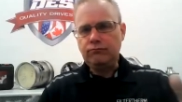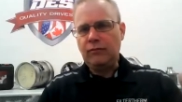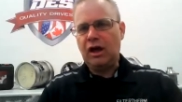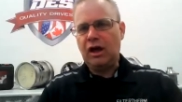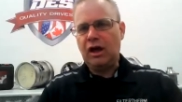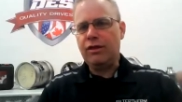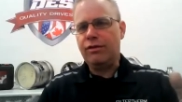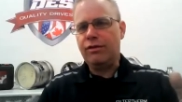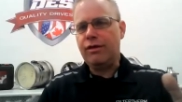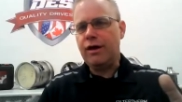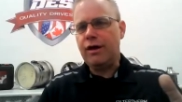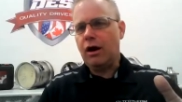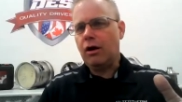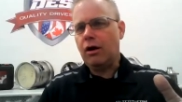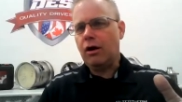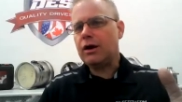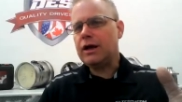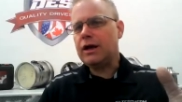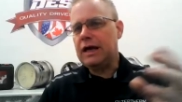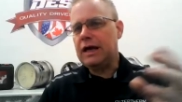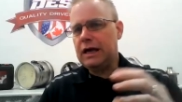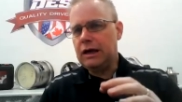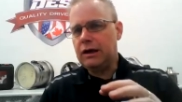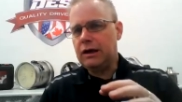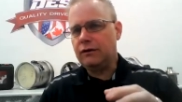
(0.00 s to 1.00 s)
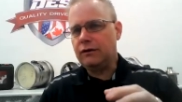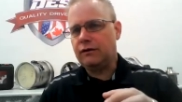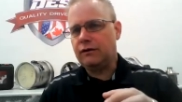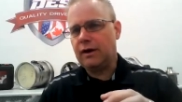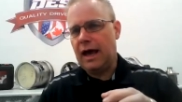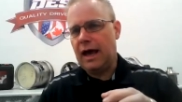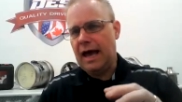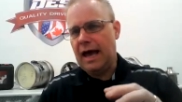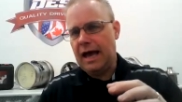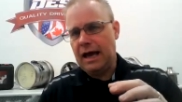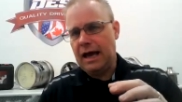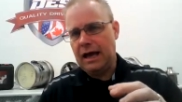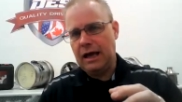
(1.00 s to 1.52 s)
There is
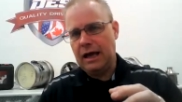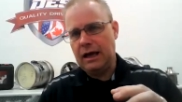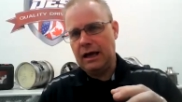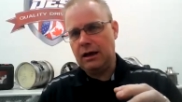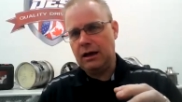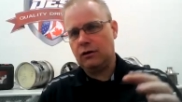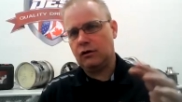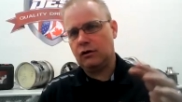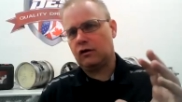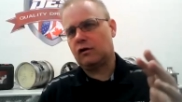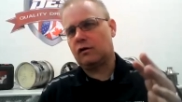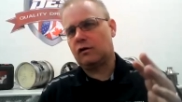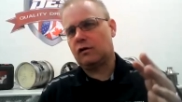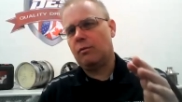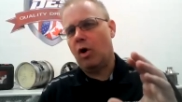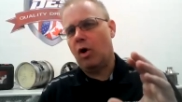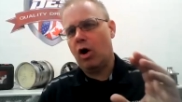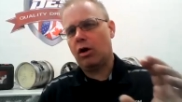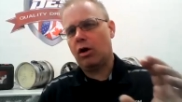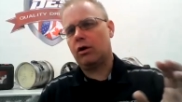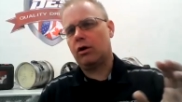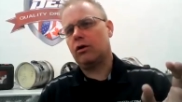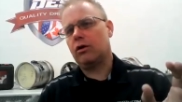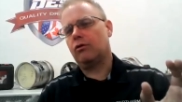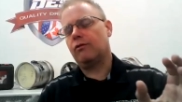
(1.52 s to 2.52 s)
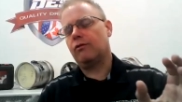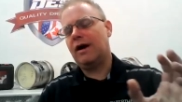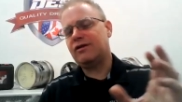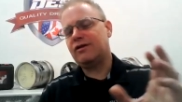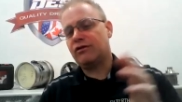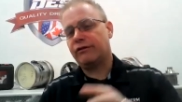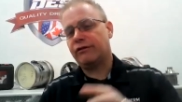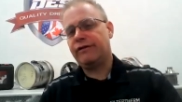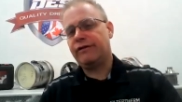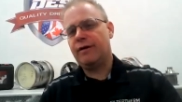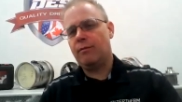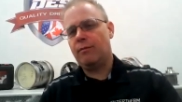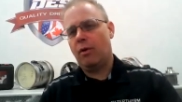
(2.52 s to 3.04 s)
a smaller
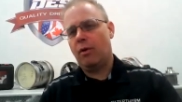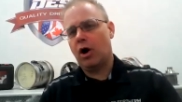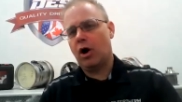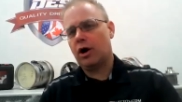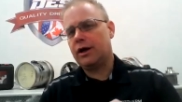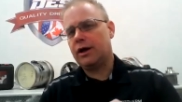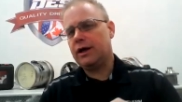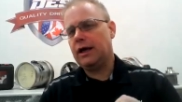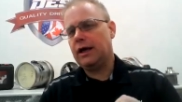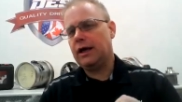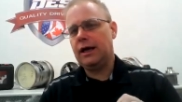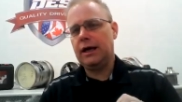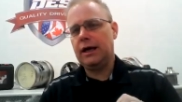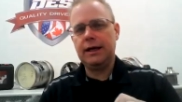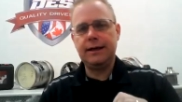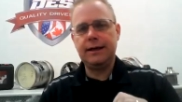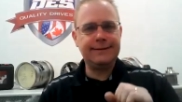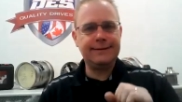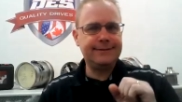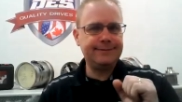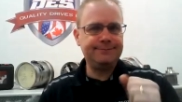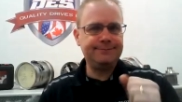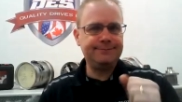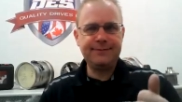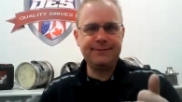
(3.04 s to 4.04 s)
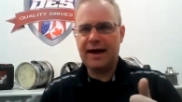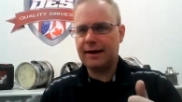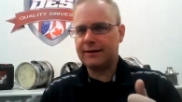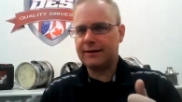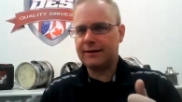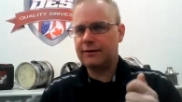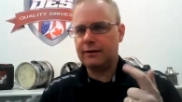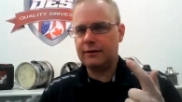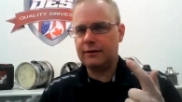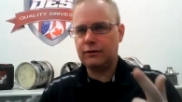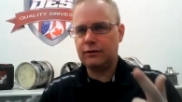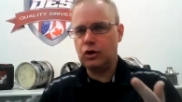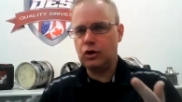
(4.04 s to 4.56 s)
retrofit market,
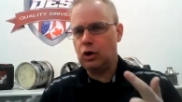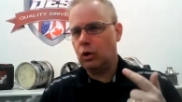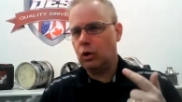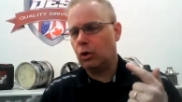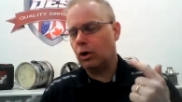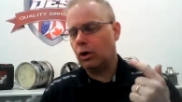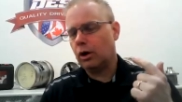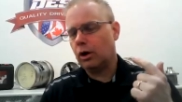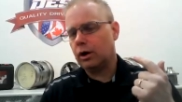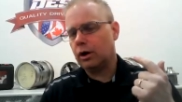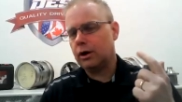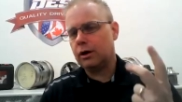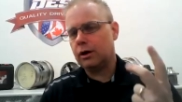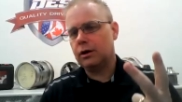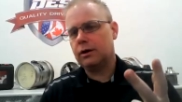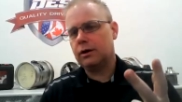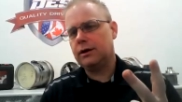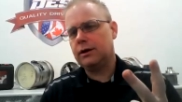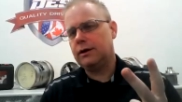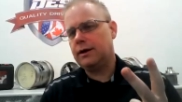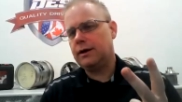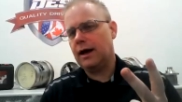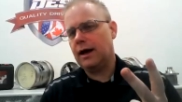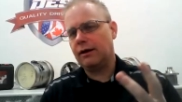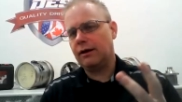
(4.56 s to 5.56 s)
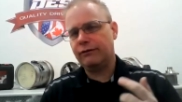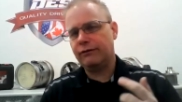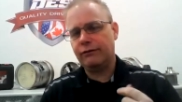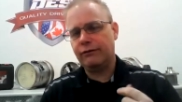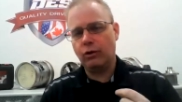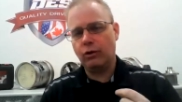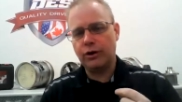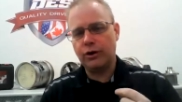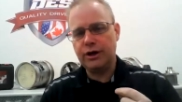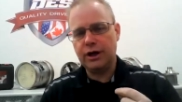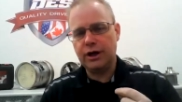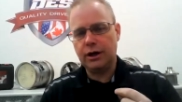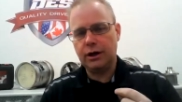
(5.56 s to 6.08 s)
Texas, New York,
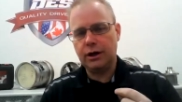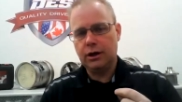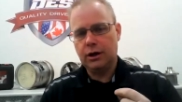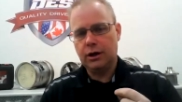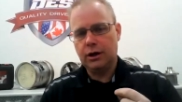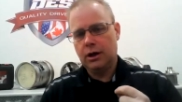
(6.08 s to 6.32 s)
California,